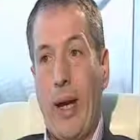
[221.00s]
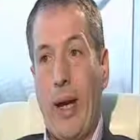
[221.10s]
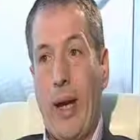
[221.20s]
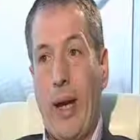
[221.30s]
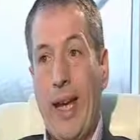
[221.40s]

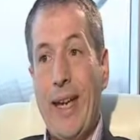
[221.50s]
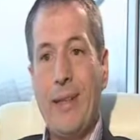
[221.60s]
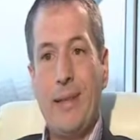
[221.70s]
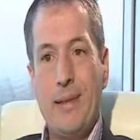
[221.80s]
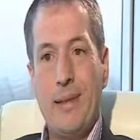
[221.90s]
Well, we're
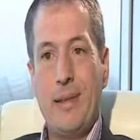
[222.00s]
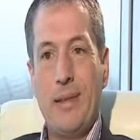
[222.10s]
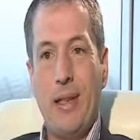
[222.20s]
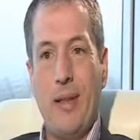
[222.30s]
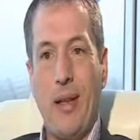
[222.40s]
here.
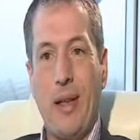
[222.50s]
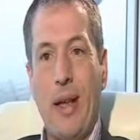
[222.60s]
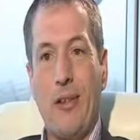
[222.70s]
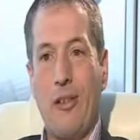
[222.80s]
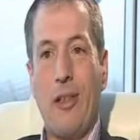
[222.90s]
I think
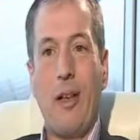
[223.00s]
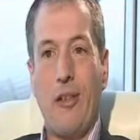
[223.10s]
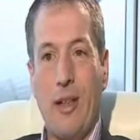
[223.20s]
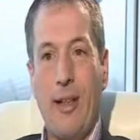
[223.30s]
that's the